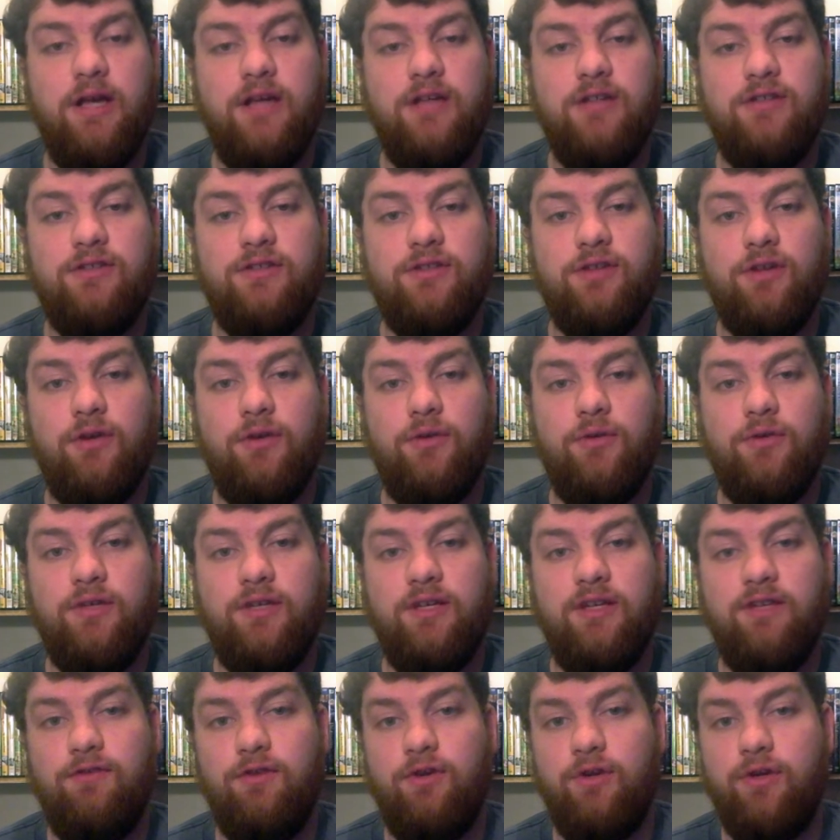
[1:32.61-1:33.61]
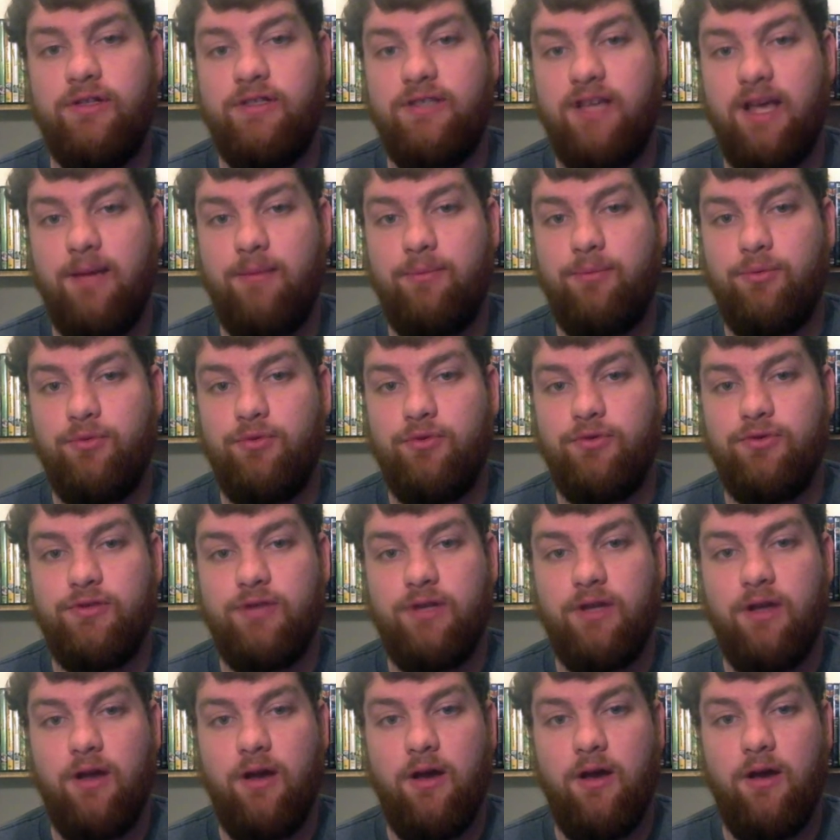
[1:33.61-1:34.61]
So to give you examples
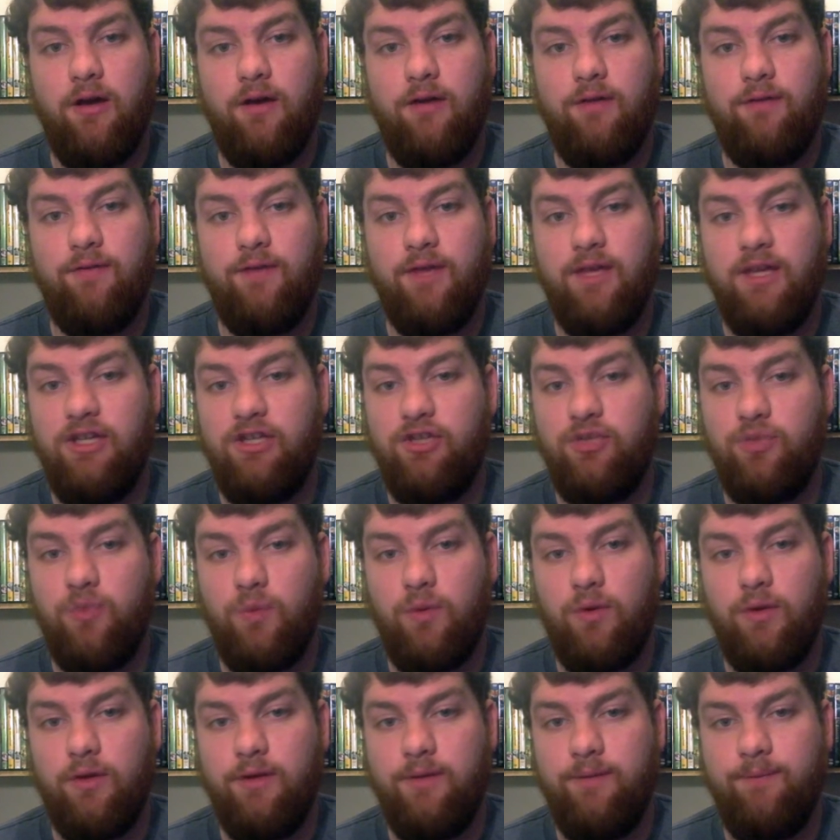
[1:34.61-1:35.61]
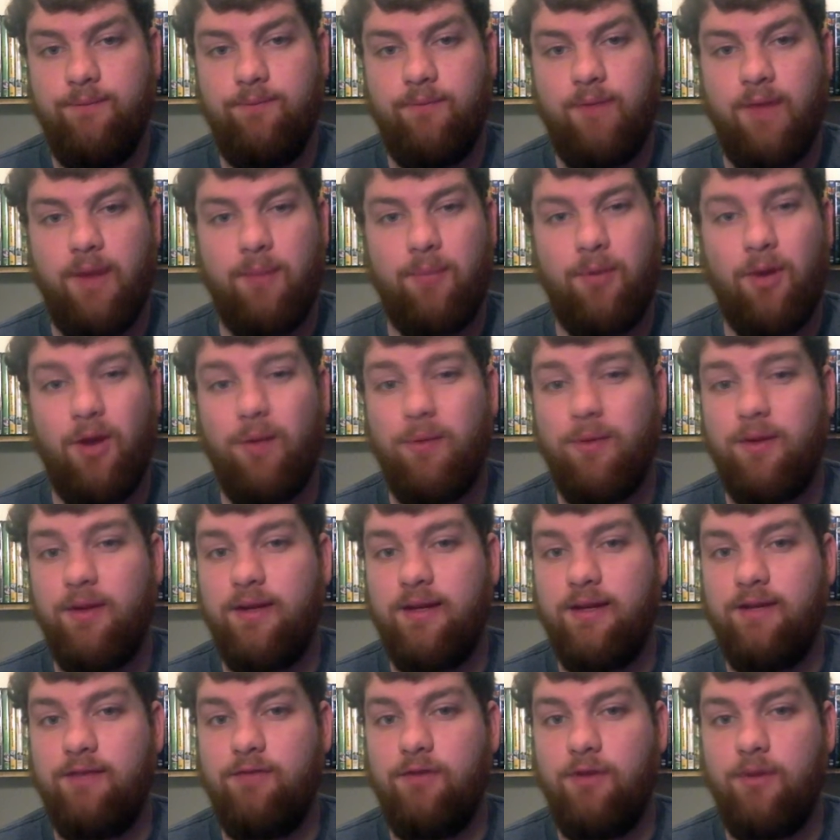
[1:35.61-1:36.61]
of each one, I'm probably
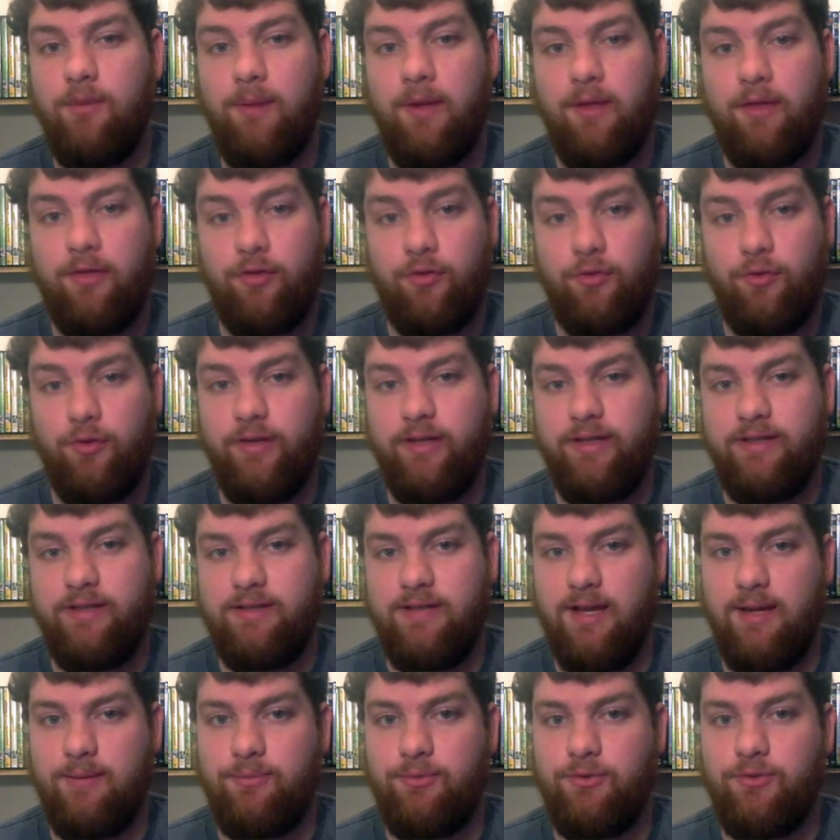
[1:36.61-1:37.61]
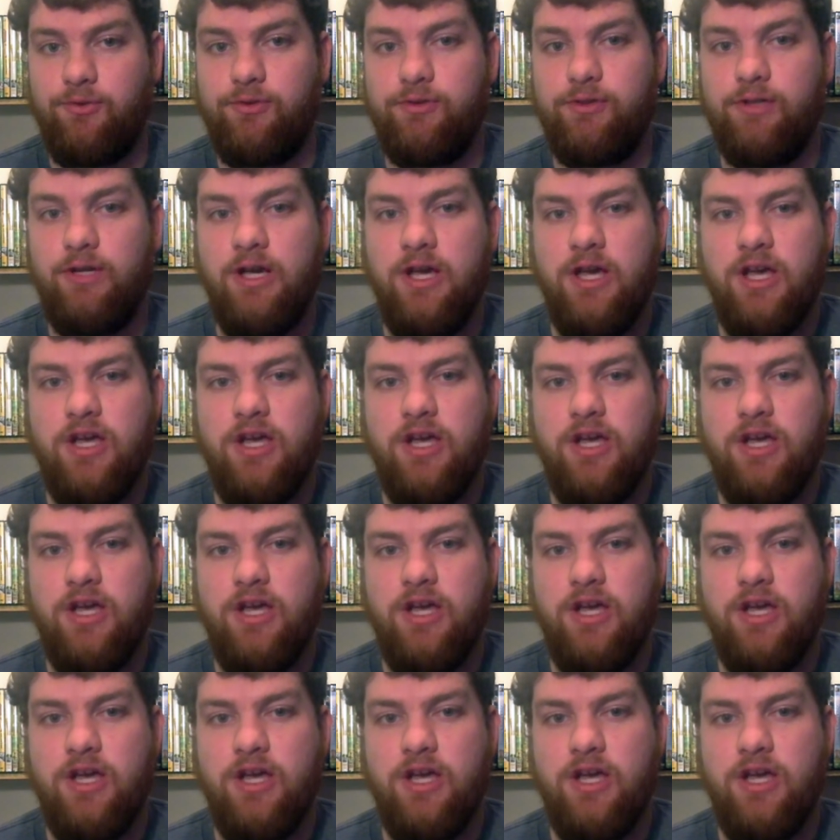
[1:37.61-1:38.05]
going to give you about 3 examples,